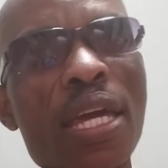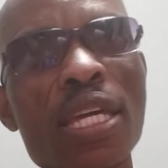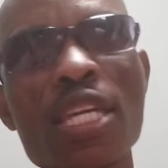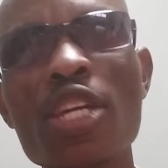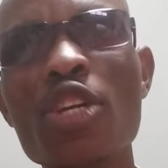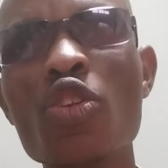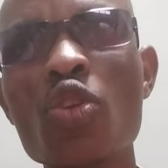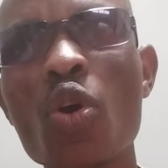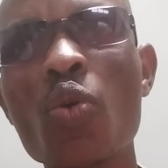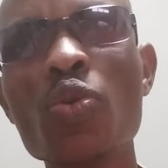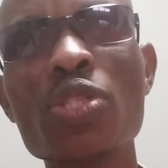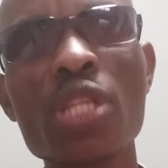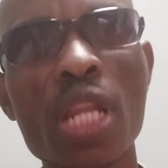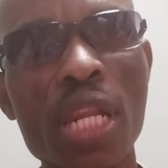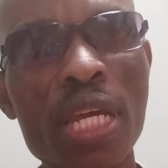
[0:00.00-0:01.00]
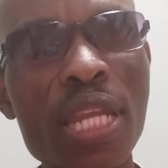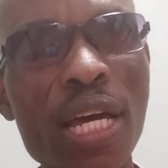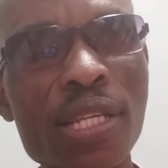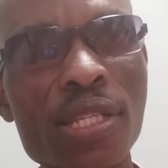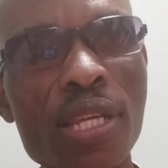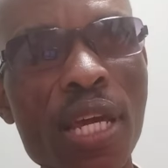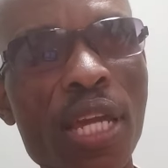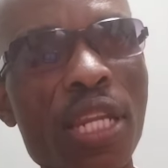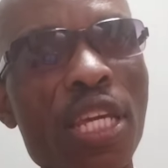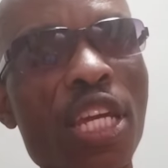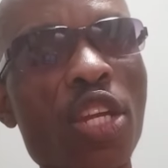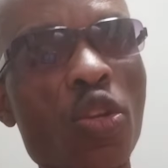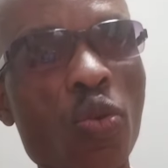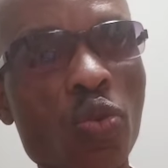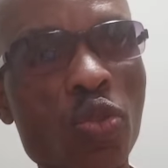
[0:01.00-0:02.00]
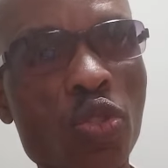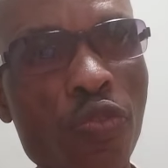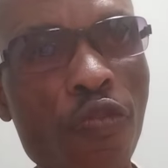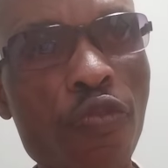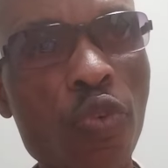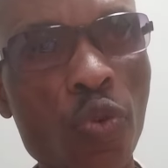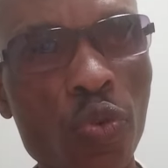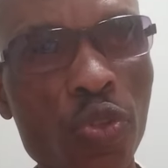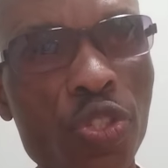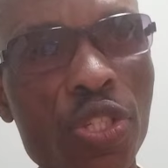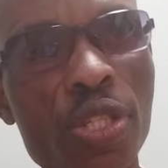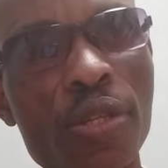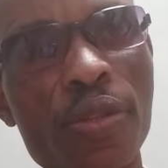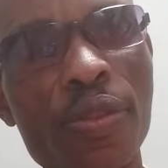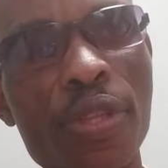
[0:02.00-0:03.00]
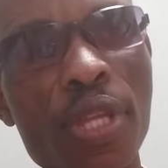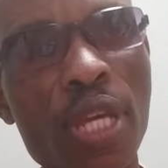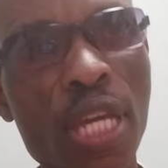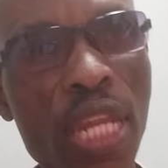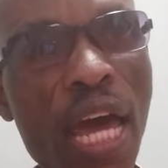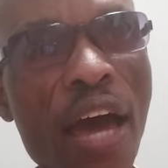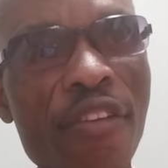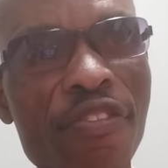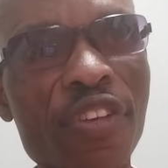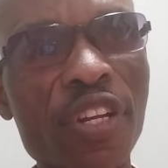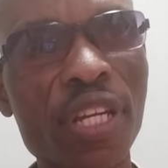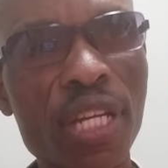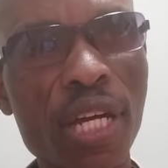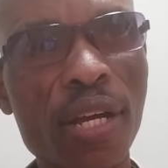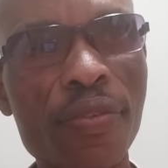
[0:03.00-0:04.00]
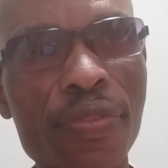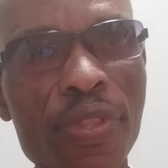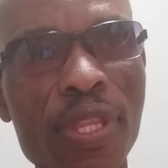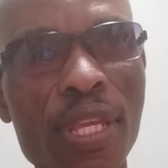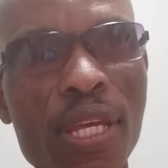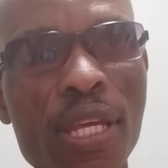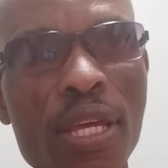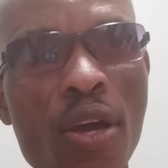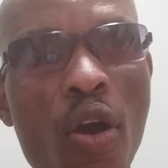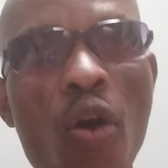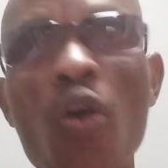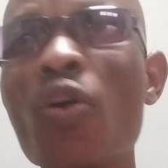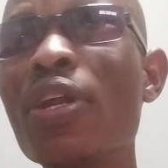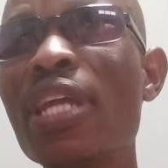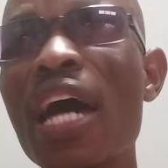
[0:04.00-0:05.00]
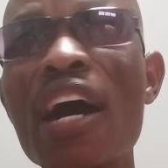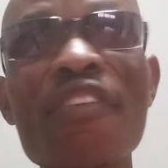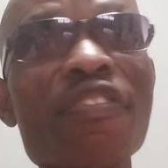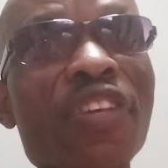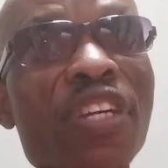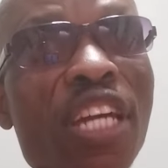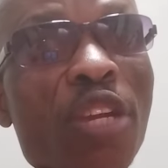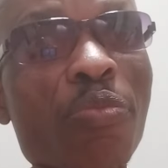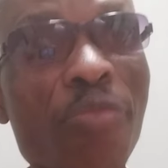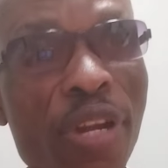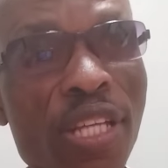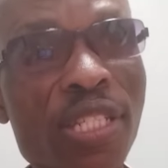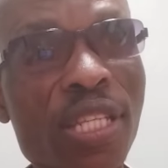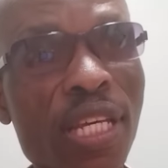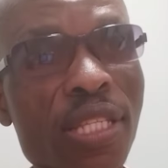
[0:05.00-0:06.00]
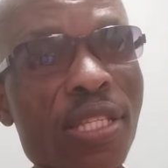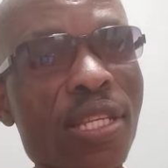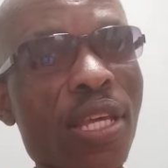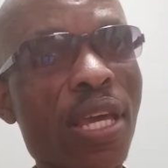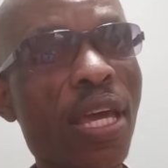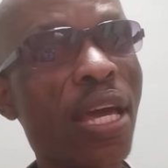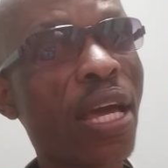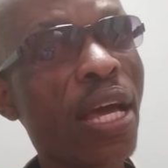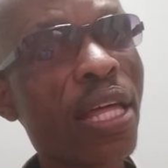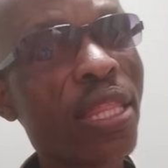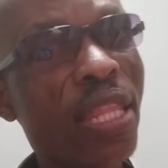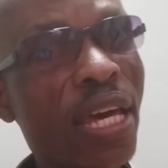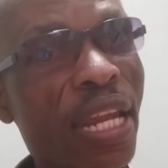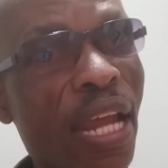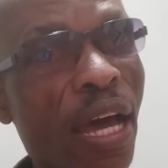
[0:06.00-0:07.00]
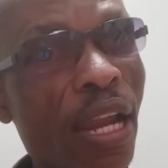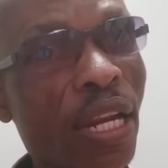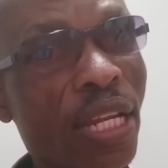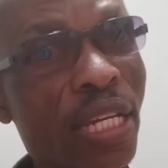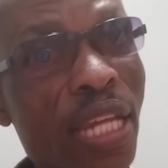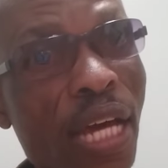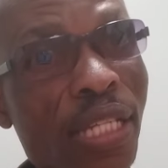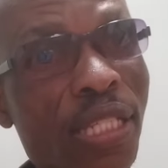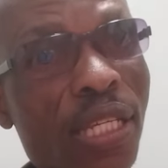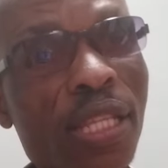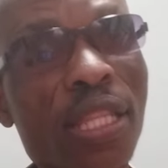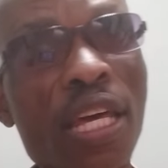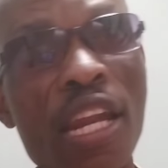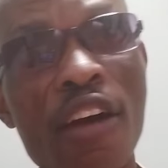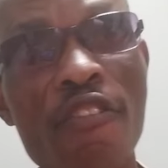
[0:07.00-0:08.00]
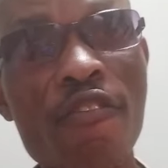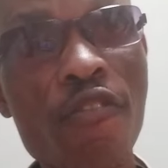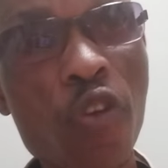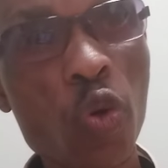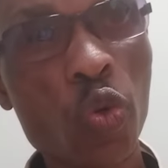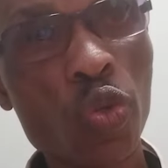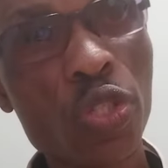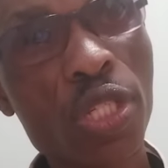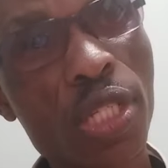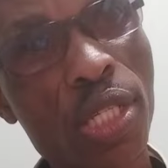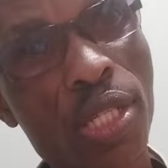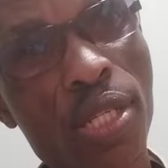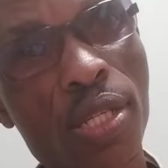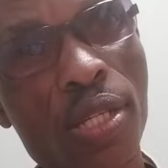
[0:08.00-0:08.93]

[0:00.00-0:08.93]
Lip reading: he knows leaders and he knows fools in Africa. All the African presidents, there are leaders, there are fools.